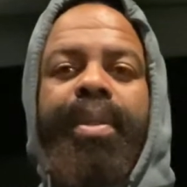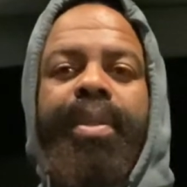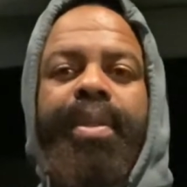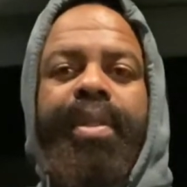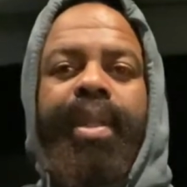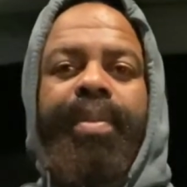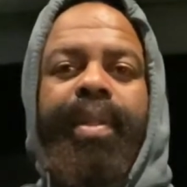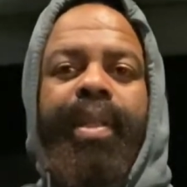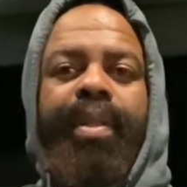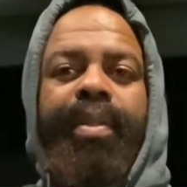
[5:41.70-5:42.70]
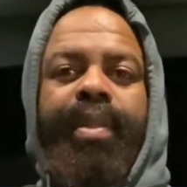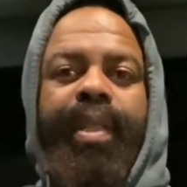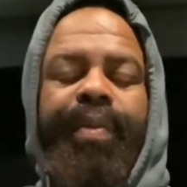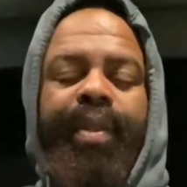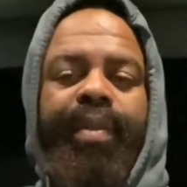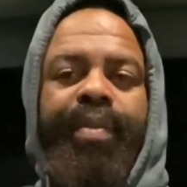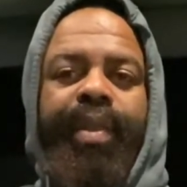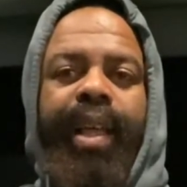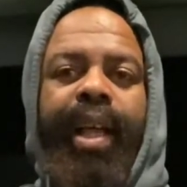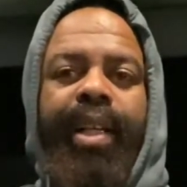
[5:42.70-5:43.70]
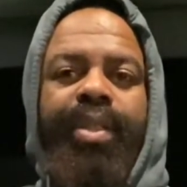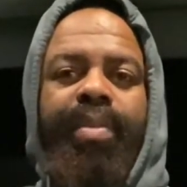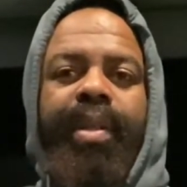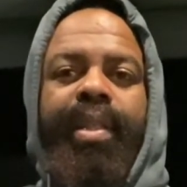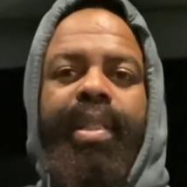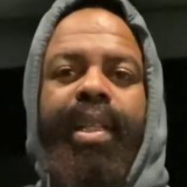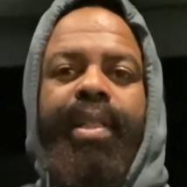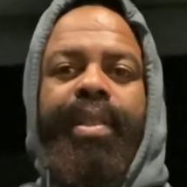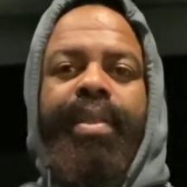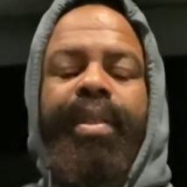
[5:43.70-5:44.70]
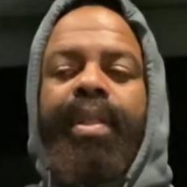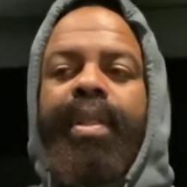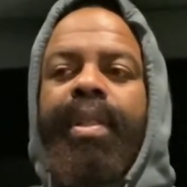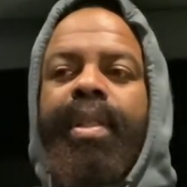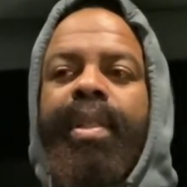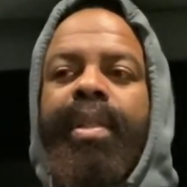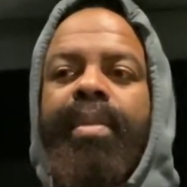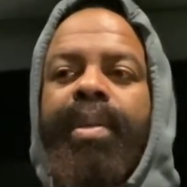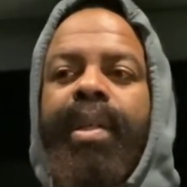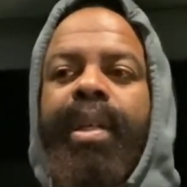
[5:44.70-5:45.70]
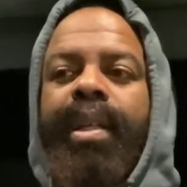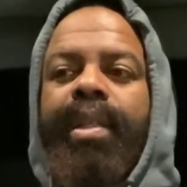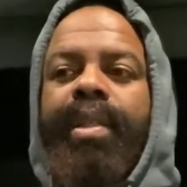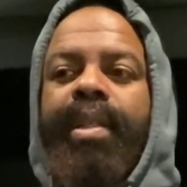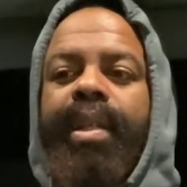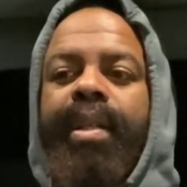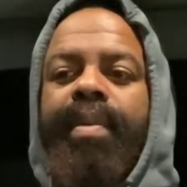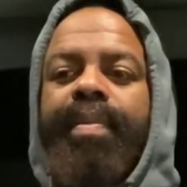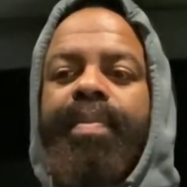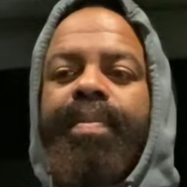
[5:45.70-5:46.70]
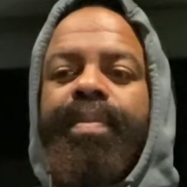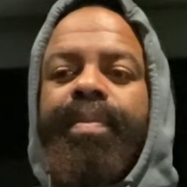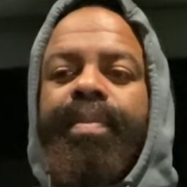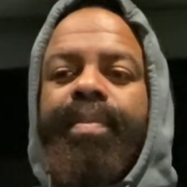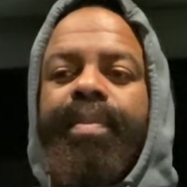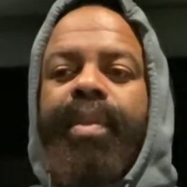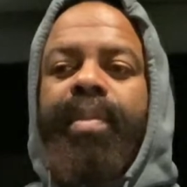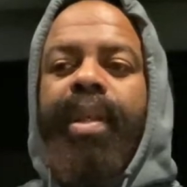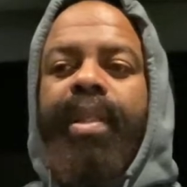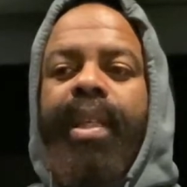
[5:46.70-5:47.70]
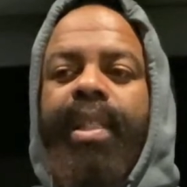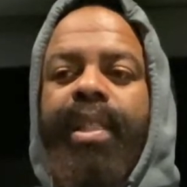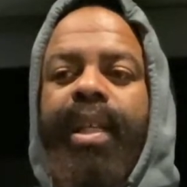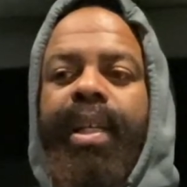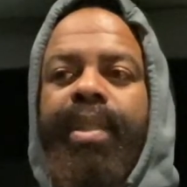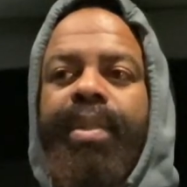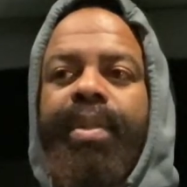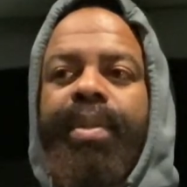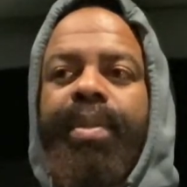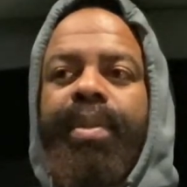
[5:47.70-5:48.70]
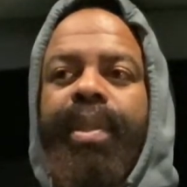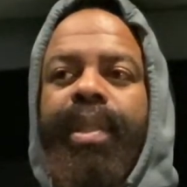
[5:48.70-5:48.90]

do something a little different for the actual meditation, because the meditation I do